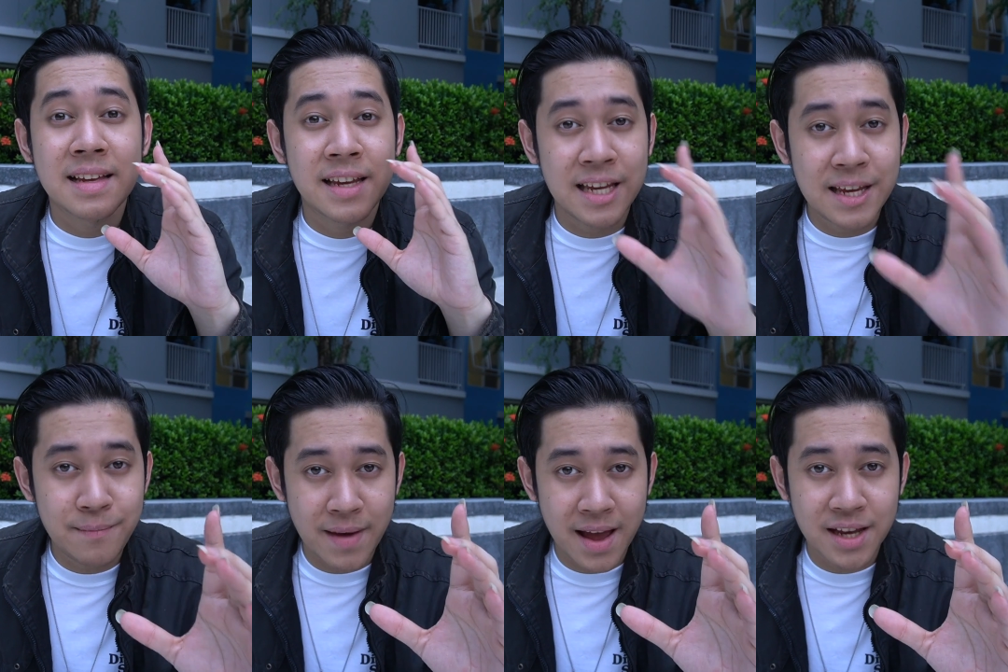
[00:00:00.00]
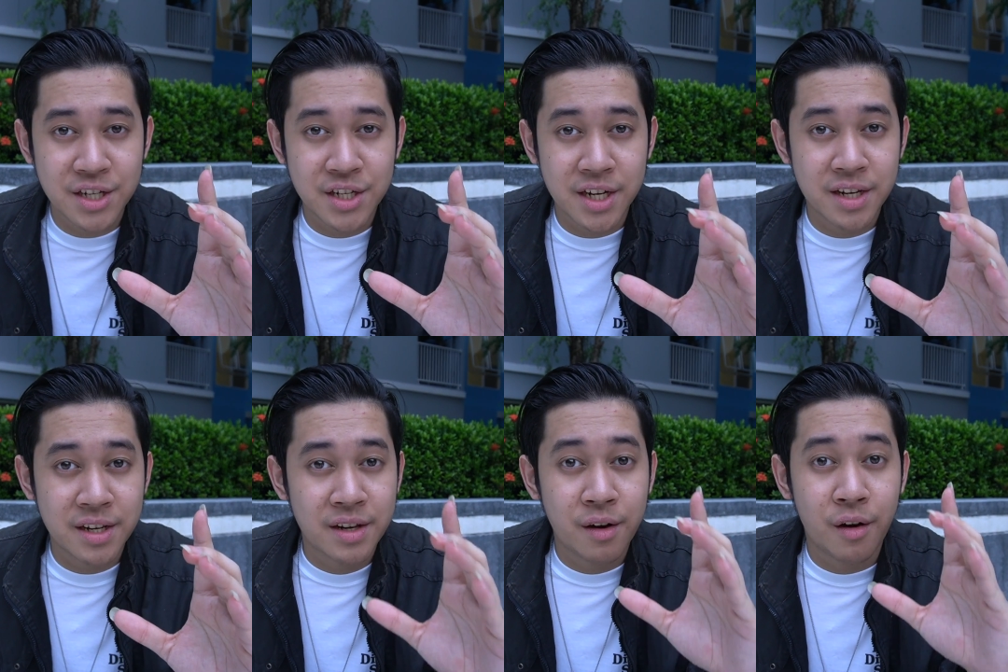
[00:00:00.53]
He
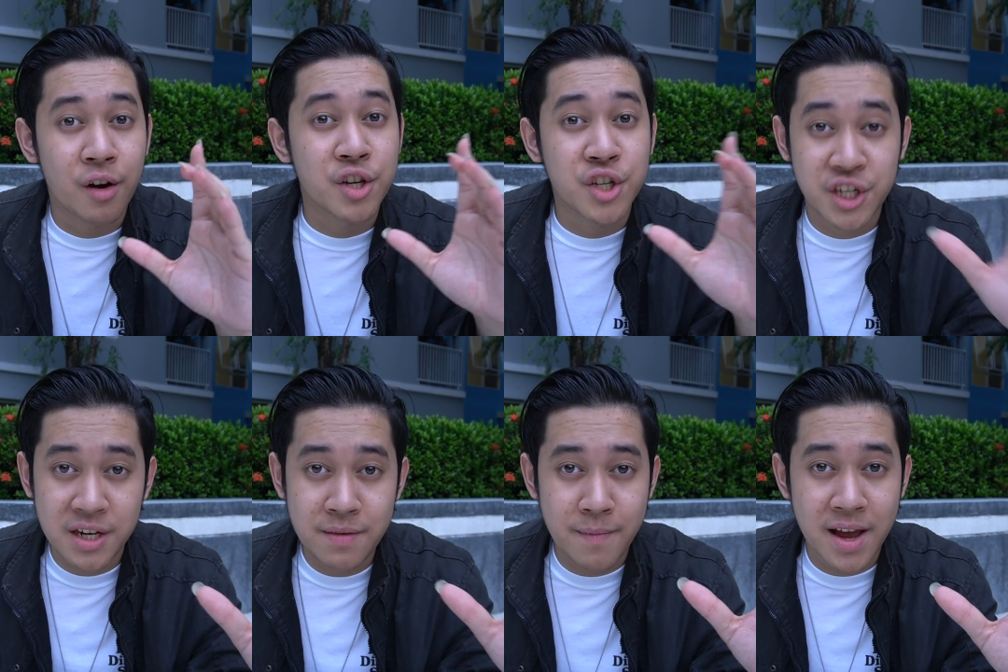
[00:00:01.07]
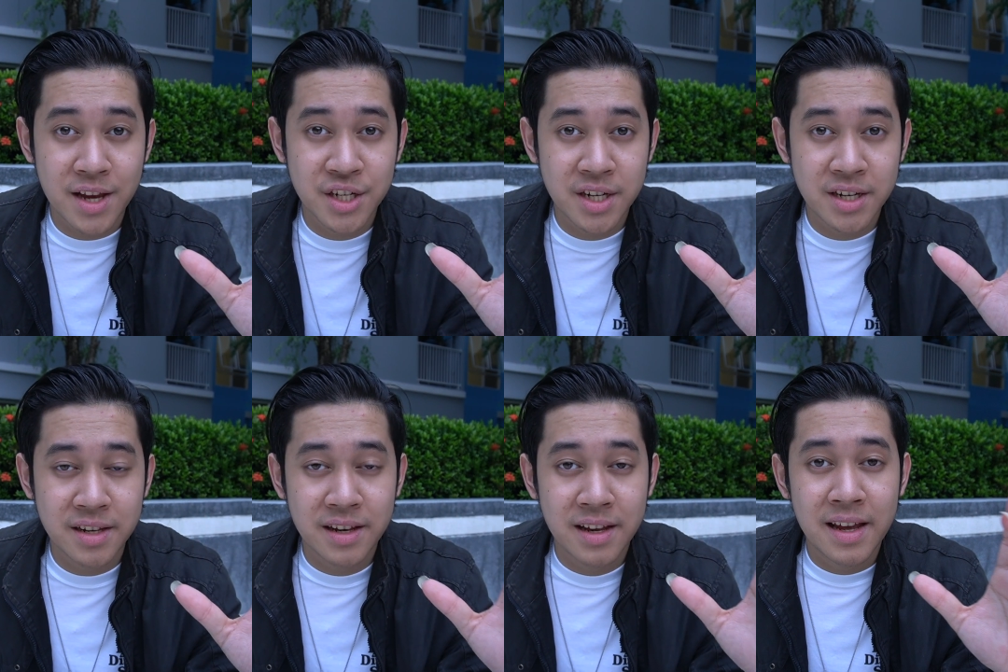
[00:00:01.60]
mentioned or she
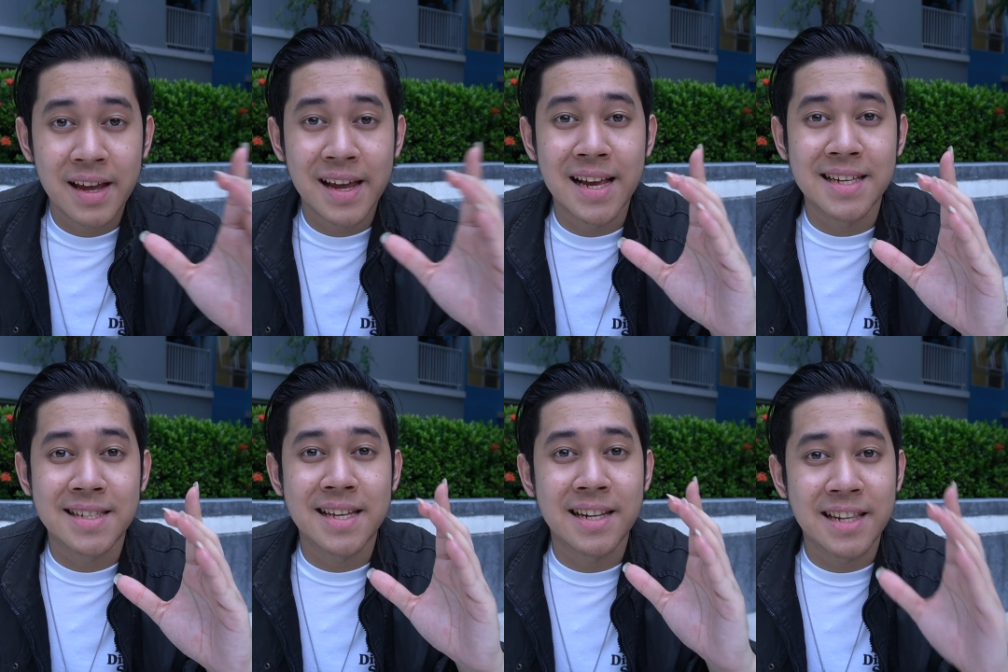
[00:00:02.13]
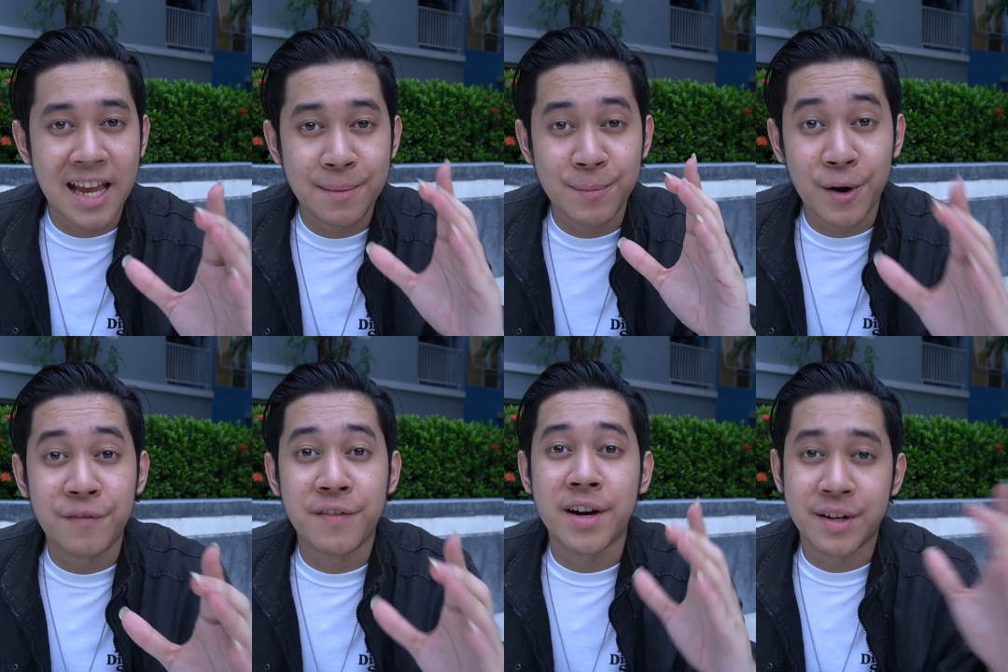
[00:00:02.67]
mentioned is the name
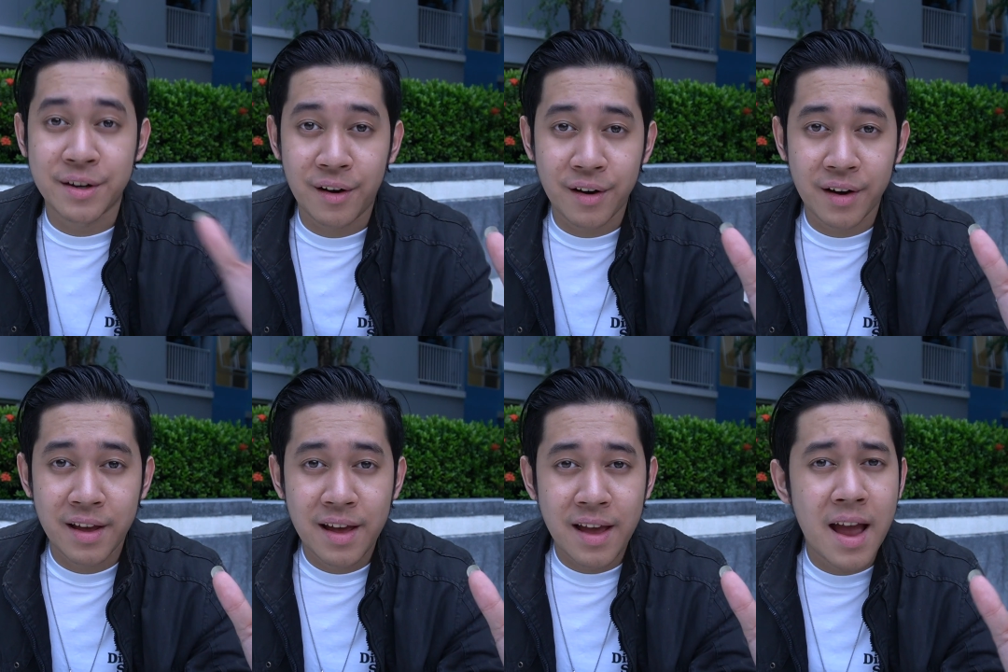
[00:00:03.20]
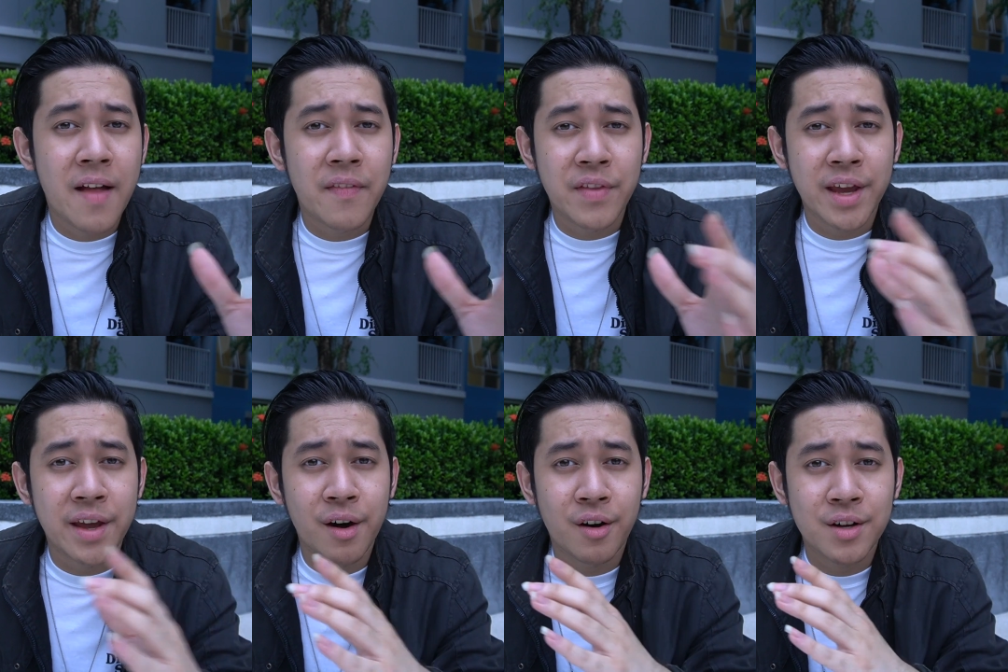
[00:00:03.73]
of a dog, and
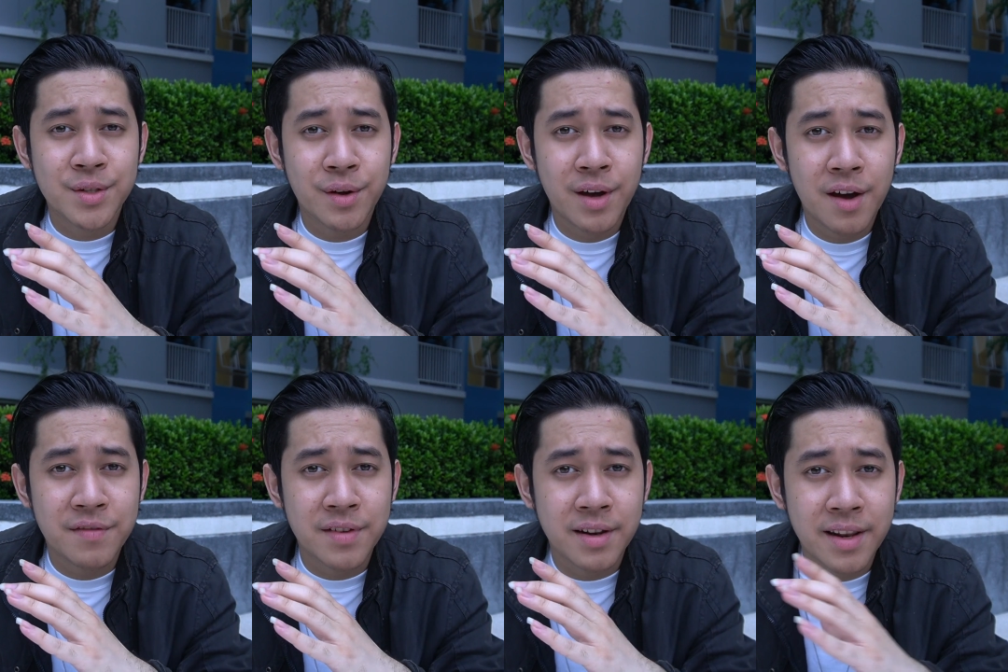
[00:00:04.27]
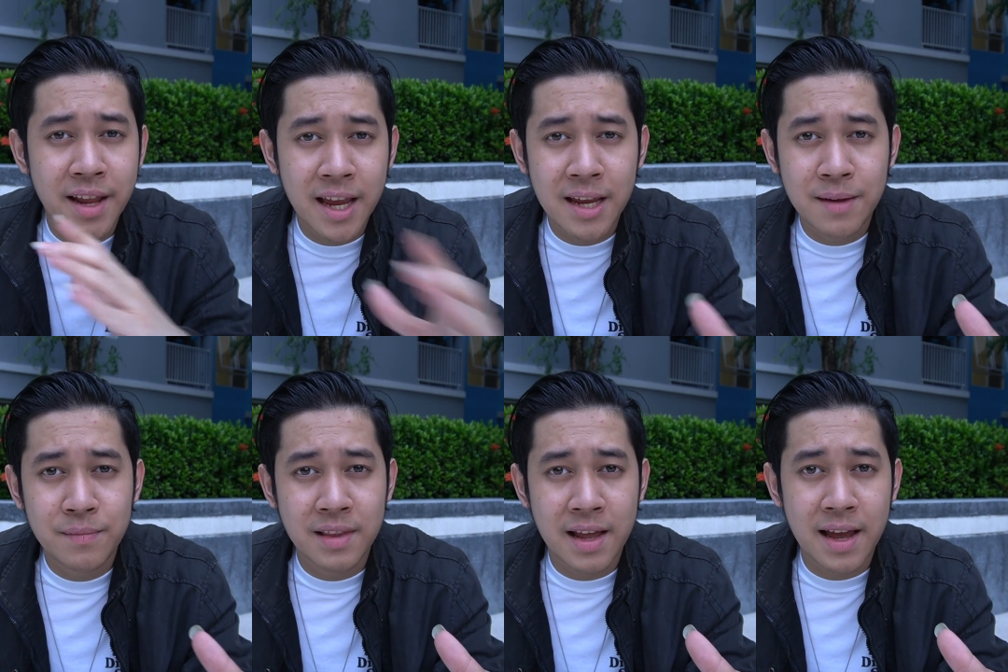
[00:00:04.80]
they also have the
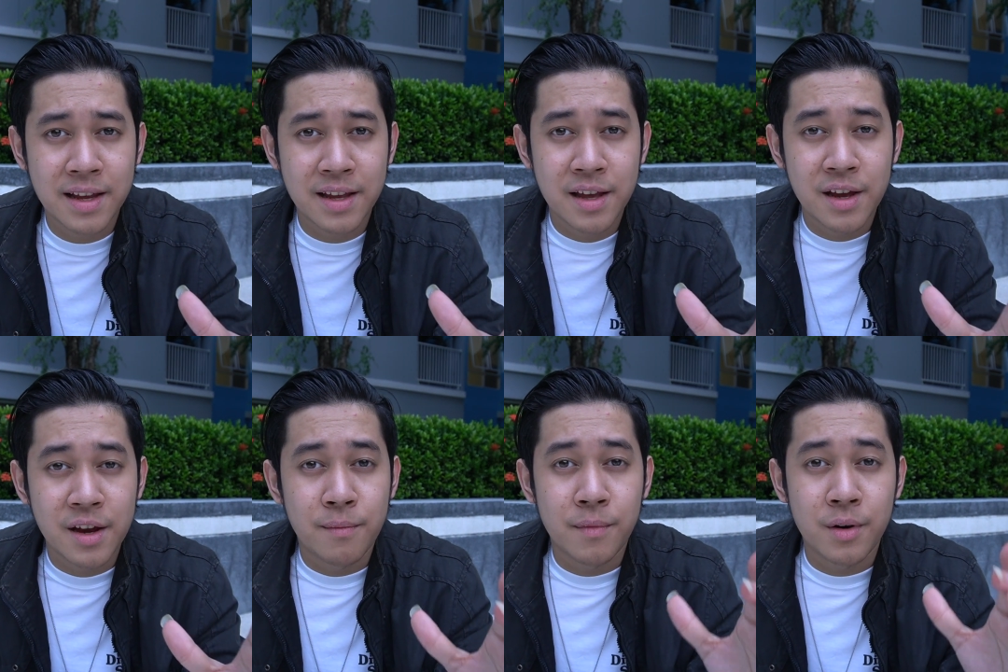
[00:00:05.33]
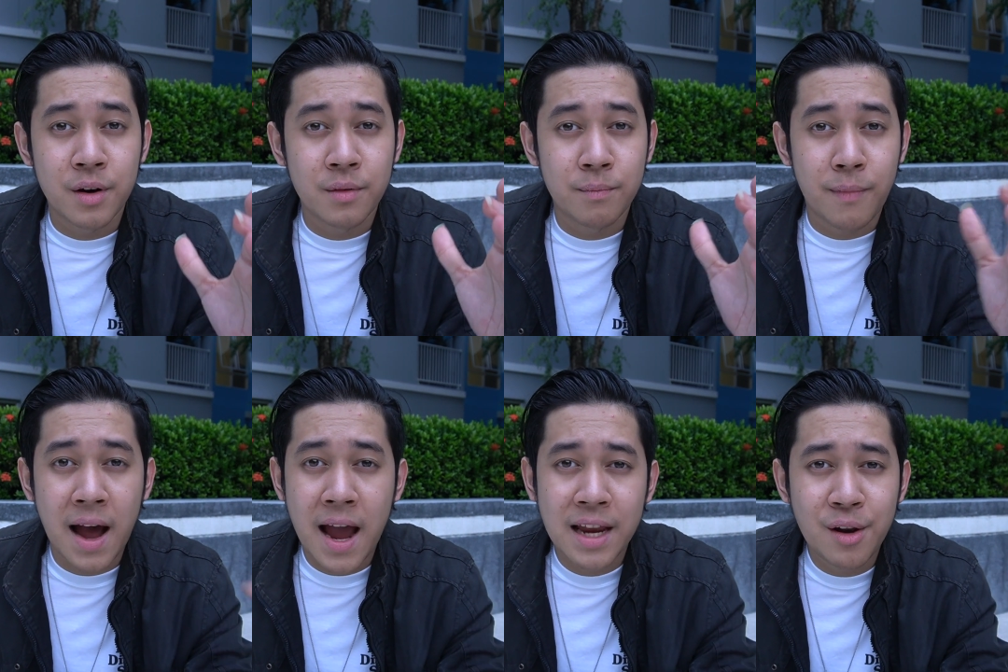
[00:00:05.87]
name like
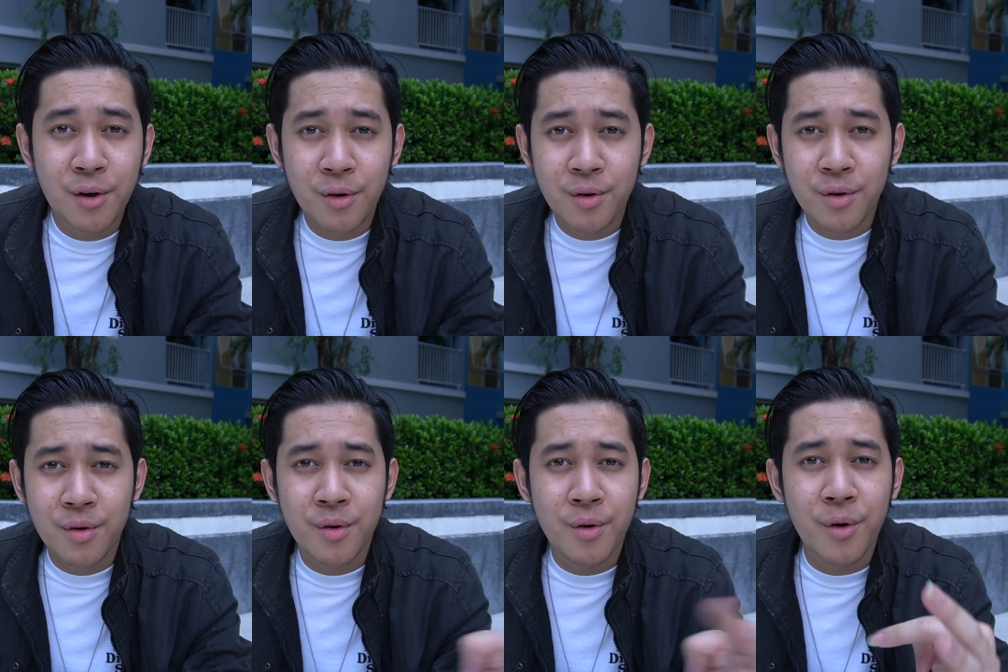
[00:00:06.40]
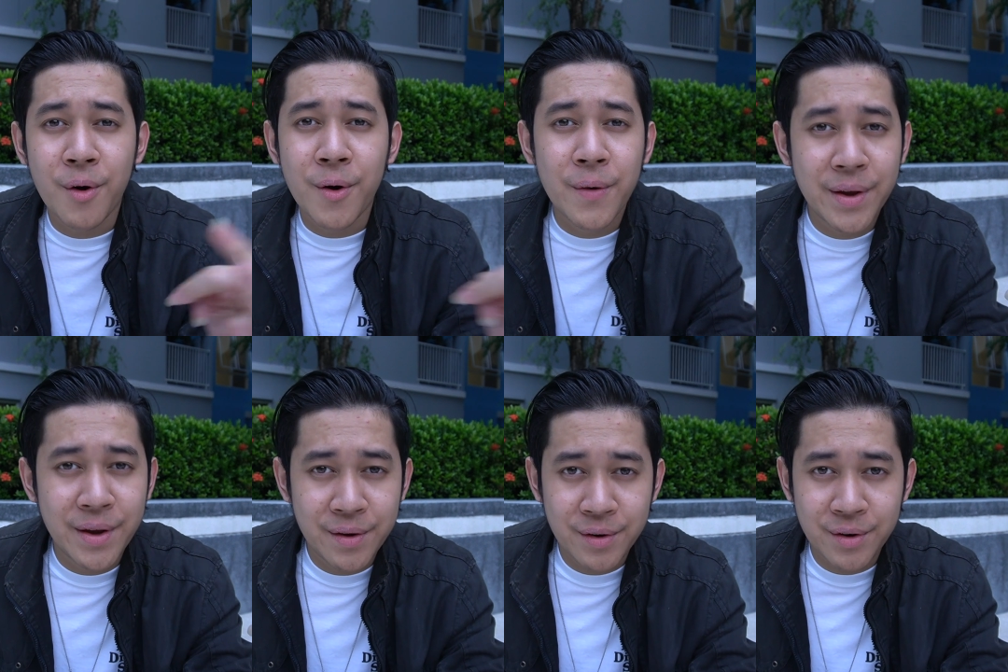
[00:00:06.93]
Milo,
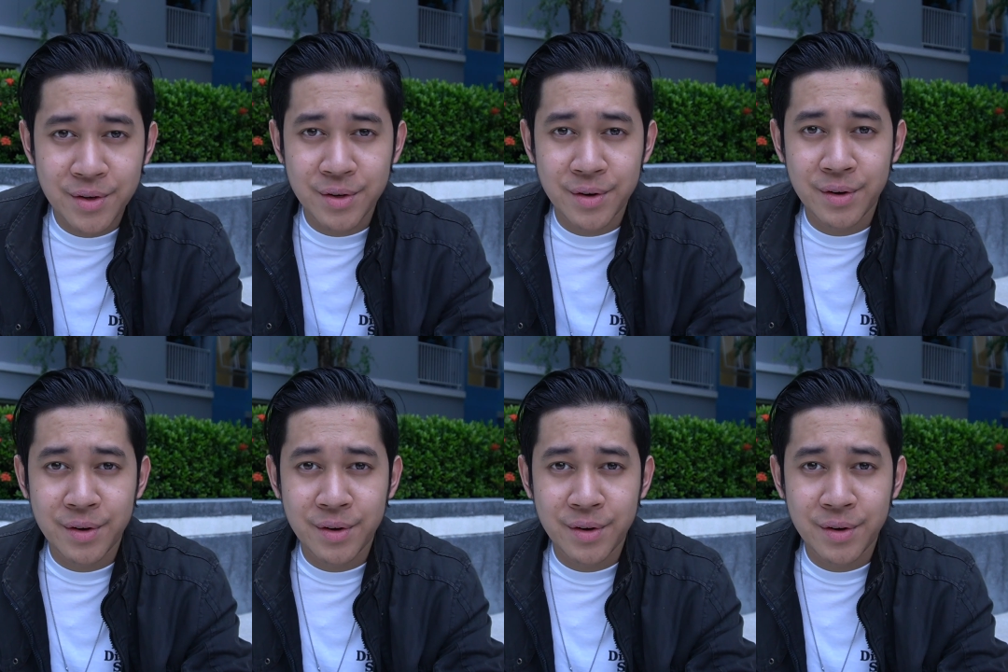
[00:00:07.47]
Oreo,